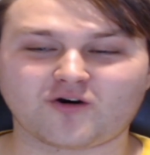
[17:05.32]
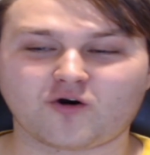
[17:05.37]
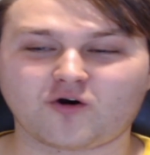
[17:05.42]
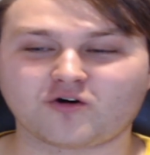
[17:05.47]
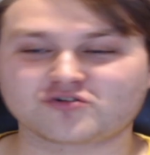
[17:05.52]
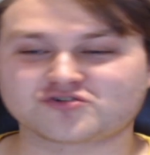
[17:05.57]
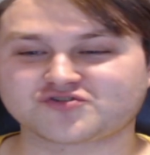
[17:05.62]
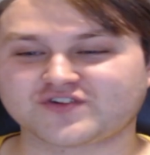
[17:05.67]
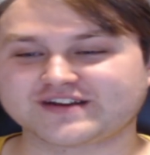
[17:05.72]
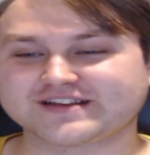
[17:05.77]

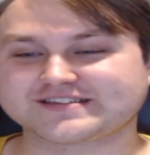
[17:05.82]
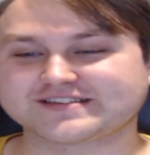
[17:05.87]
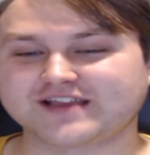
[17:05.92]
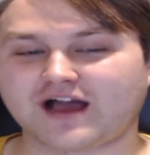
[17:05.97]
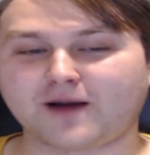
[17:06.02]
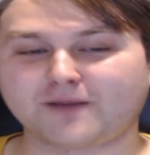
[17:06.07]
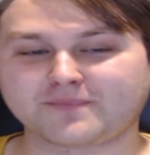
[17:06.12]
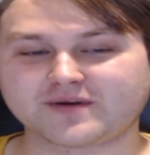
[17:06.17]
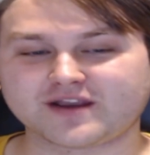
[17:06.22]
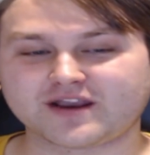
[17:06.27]
all dressed
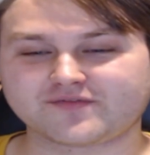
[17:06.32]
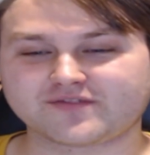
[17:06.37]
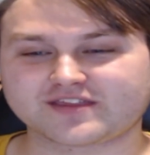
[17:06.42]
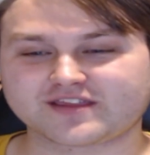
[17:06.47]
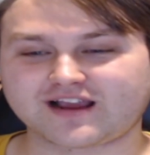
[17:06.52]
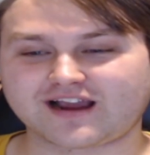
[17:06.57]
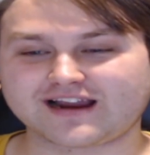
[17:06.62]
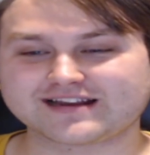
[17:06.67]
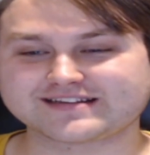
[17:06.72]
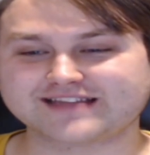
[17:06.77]
up and
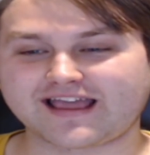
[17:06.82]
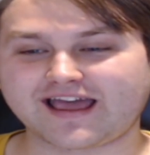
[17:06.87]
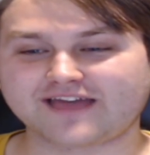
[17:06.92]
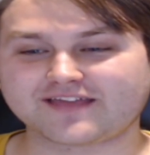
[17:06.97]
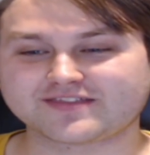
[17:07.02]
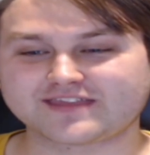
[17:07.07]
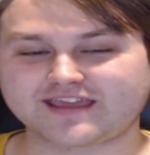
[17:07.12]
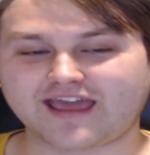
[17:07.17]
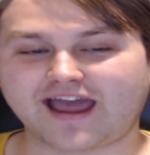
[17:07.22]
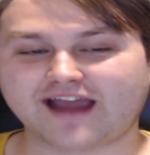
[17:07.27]
everything like
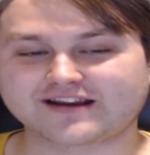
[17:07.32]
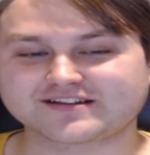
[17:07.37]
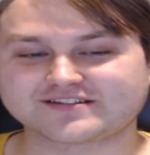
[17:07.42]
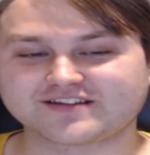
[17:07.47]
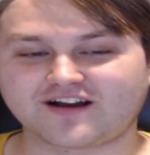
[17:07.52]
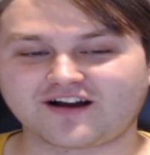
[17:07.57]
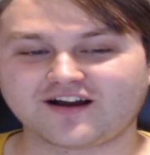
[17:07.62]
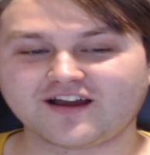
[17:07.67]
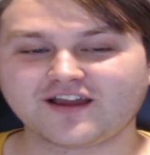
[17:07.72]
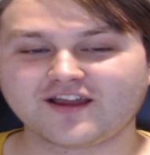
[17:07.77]
that, the
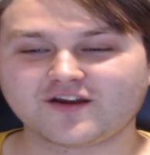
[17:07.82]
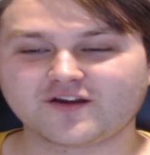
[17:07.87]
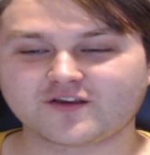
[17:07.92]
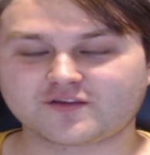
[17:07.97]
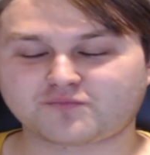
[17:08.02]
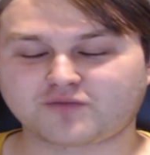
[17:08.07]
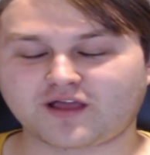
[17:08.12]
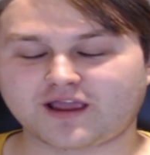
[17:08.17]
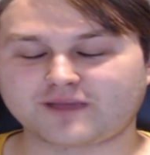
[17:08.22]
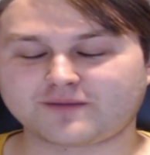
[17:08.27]
actor
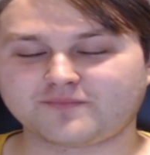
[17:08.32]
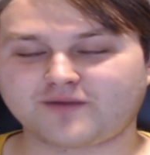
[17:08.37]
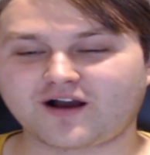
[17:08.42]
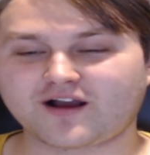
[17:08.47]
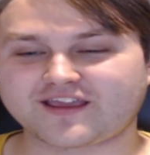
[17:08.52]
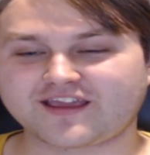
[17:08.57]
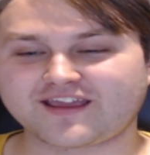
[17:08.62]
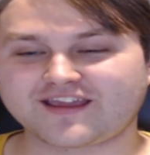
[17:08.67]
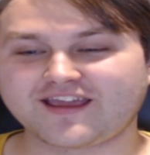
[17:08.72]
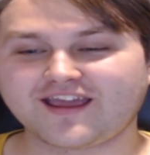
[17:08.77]
who's playing
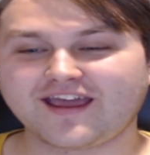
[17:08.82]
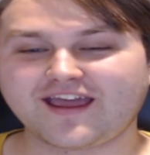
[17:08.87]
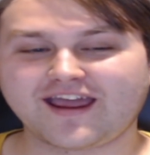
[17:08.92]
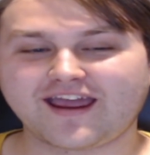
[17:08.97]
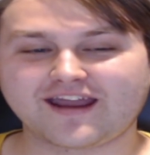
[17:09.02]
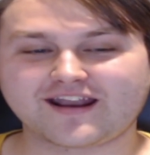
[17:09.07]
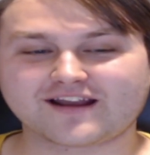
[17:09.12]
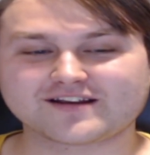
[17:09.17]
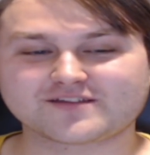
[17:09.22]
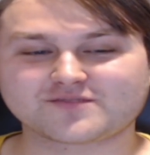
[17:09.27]
Buggy,
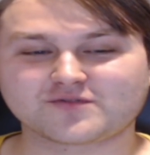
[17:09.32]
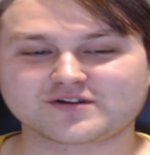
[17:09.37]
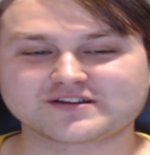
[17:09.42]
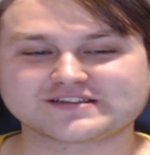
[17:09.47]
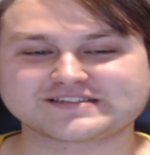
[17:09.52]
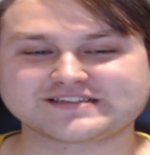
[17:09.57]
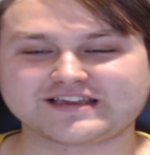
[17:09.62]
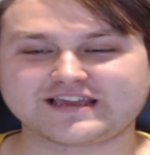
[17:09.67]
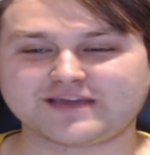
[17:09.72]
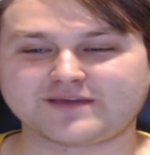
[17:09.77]
and I just want
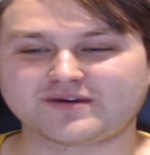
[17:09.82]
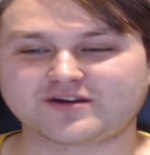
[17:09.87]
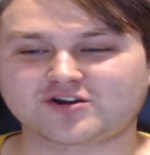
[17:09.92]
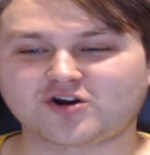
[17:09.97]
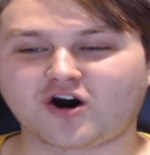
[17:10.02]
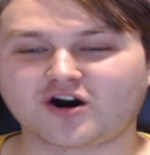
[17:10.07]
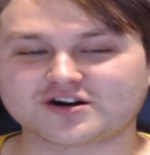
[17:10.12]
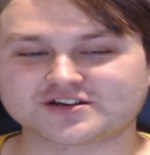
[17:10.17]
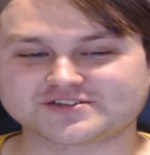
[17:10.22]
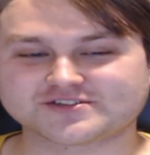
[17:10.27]
to see him in
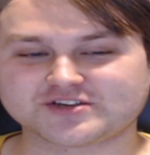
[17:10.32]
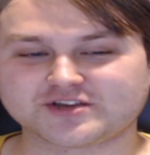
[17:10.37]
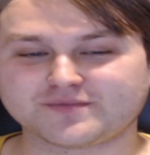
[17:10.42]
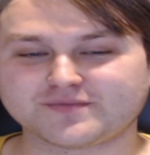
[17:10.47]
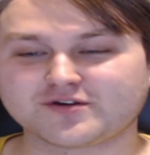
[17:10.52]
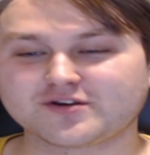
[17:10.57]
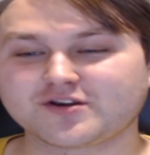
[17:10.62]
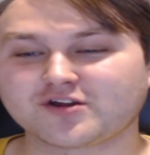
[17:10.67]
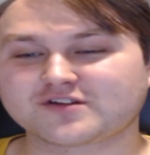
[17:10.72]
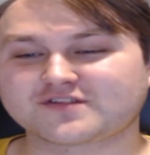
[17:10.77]

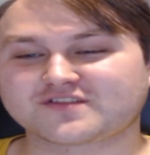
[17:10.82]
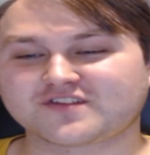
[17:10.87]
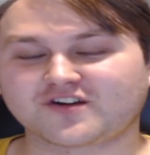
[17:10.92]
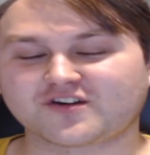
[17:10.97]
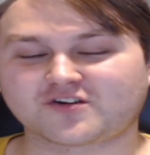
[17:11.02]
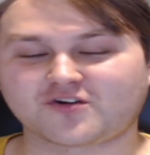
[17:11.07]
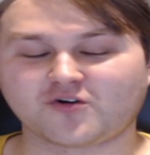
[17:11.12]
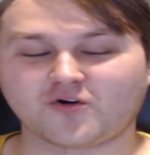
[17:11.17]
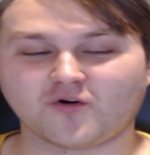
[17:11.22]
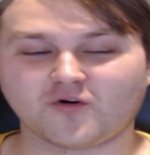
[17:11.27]
costume. It looks
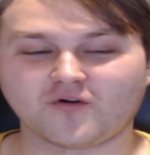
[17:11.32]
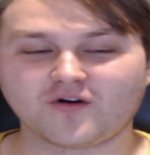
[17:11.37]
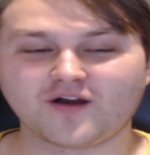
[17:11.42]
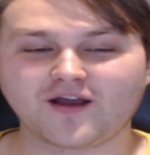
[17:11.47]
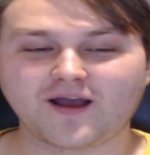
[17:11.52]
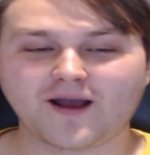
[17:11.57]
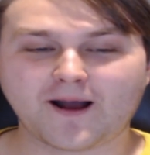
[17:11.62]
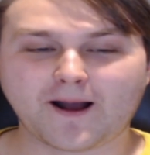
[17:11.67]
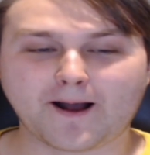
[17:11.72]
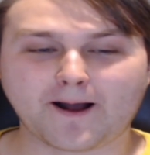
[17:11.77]
so cool.
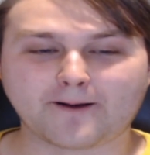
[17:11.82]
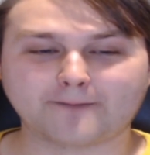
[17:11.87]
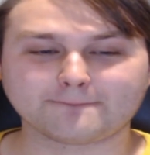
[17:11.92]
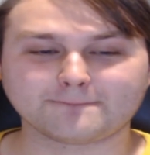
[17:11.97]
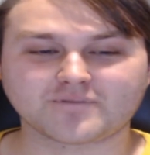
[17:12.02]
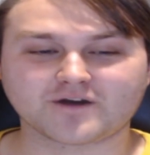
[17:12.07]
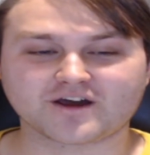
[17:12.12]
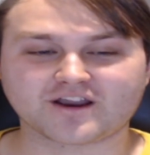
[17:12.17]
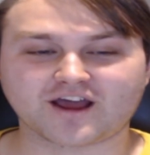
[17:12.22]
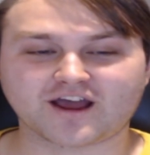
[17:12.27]
I
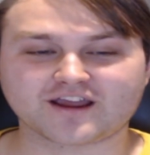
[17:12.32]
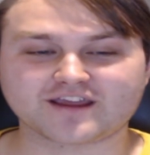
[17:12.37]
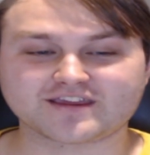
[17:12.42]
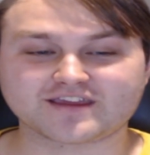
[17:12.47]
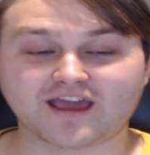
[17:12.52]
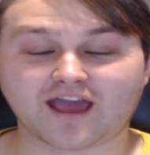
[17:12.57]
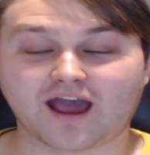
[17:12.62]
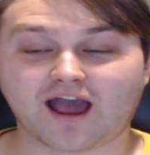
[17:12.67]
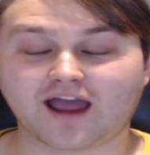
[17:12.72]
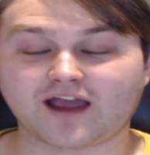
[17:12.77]

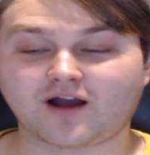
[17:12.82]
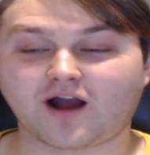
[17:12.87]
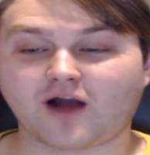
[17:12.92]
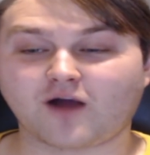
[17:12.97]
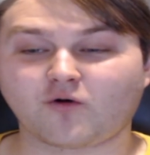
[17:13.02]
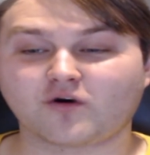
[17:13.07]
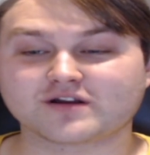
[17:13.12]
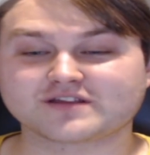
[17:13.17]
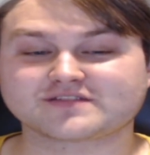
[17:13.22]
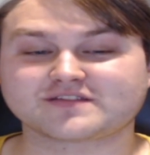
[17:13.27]

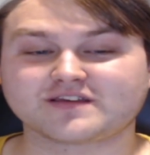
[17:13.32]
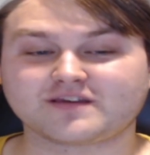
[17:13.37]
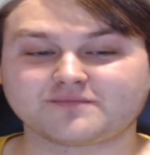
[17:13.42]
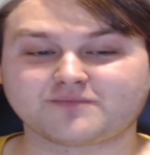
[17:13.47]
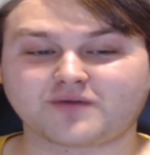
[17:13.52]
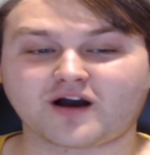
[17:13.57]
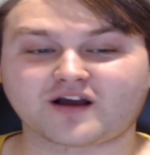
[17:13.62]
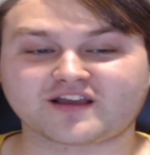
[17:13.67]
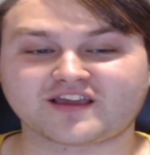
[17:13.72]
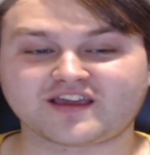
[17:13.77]
want to see
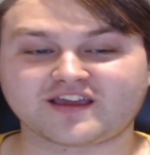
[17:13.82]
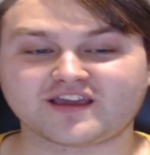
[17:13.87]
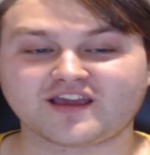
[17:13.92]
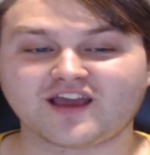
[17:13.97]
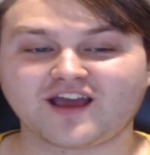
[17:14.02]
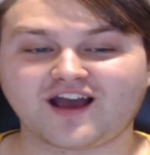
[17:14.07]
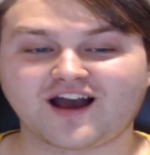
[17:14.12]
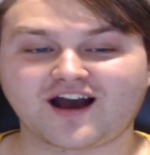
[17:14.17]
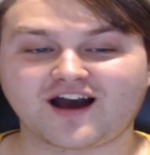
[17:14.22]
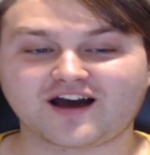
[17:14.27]

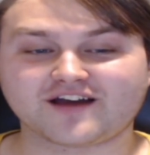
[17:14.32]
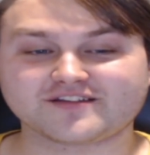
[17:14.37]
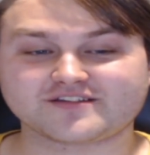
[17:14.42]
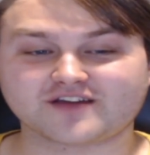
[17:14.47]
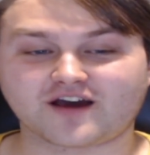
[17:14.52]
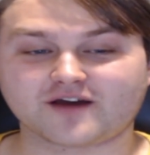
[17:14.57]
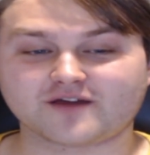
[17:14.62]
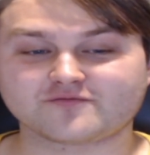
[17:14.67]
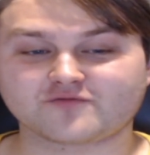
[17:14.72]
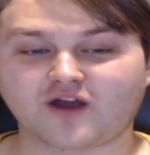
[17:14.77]
Buggy
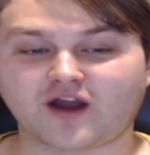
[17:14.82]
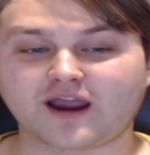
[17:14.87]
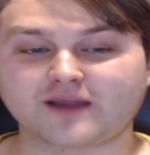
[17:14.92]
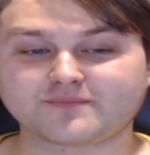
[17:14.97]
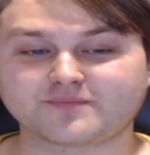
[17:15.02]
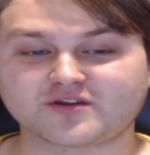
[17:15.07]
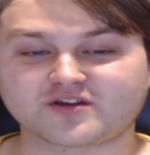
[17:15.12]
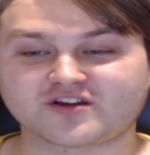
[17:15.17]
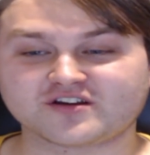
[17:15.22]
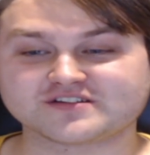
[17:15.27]
done
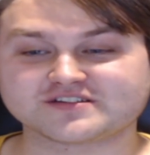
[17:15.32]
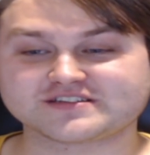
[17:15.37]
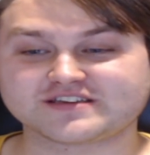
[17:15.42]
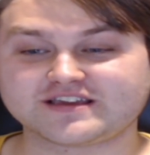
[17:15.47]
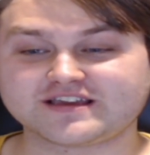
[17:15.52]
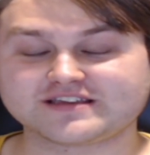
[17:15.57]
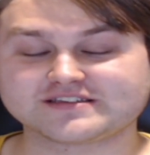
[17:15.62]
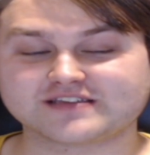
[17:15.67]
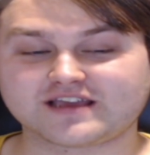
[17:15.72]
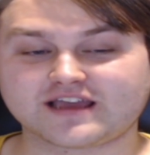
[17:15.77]
right, because
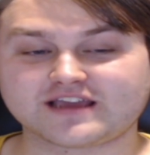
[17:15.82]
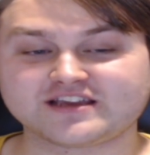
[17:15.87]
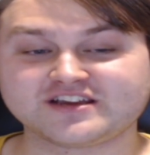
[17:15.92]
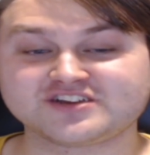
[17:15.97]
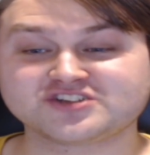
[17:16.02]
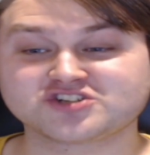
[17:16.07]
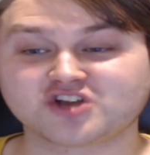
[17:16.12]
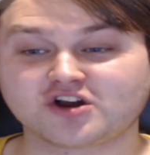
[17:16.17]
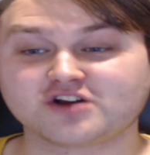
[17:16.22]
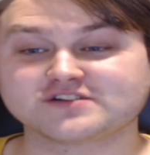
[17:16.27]

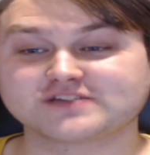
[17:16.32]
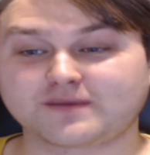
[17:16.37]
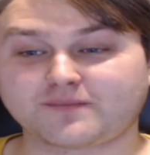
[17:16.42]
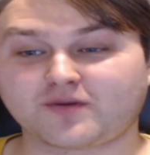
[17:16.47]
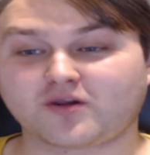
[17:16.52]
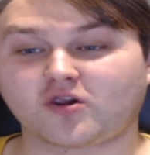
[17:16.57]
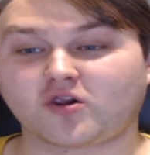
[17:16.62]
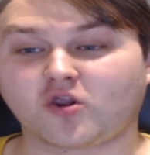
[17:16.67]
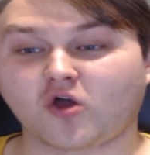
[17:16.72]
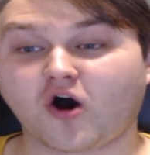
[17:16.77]
he shows
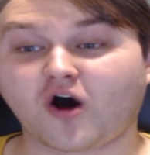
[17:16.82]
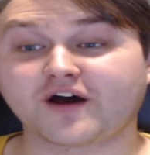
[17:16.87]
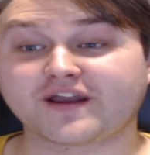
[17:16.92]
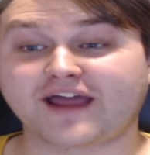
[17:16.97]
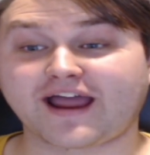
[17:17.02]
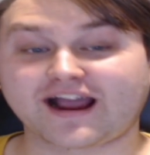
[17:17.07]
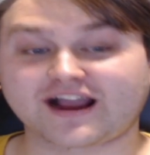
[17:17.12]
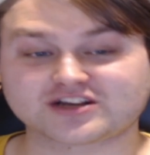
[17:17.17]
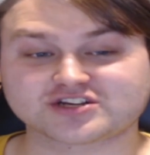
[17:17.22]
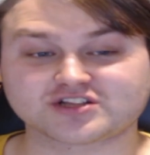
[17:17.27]
up a lot,
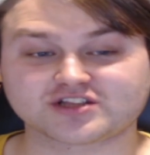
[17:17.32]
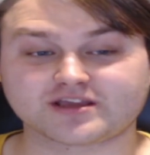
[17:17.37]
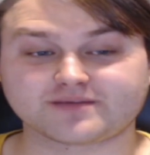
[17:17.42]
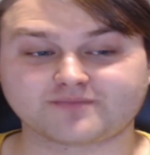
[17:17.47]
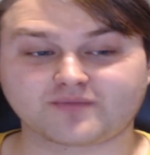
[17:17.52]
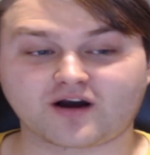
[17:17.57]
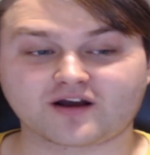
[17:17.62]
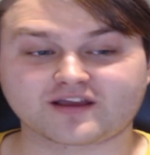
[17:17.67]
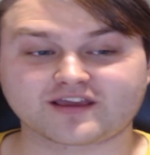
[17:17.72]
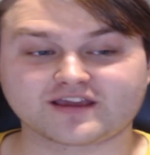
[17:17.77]
actually,
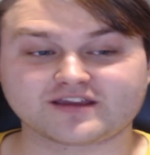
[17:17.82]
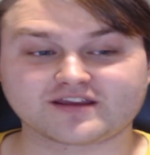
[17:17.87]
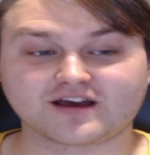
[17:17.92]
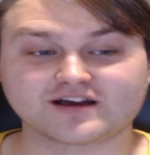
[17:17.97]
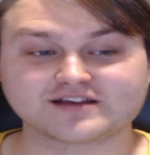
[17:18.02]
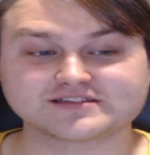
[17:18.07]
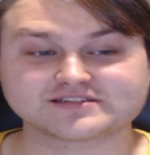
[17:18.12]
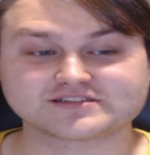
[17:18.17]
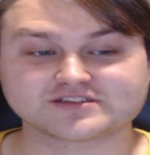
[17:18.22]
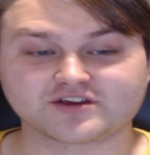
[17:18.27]
Buggy
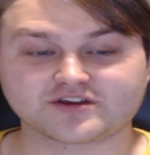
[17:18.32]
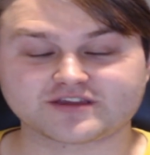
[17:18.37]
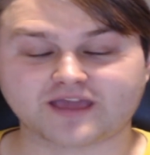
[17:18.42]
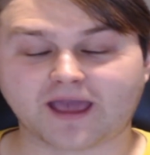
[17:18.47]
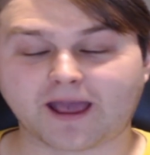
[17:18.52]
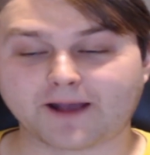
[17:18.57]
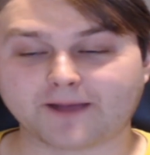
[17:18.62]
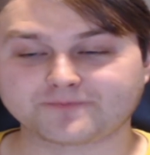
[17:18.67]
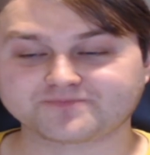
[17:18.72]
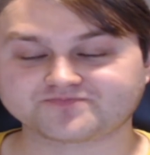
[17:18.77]
does. So
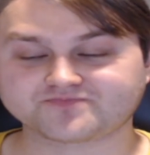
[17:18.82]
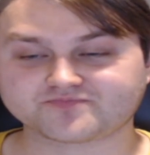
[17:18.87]
yeah.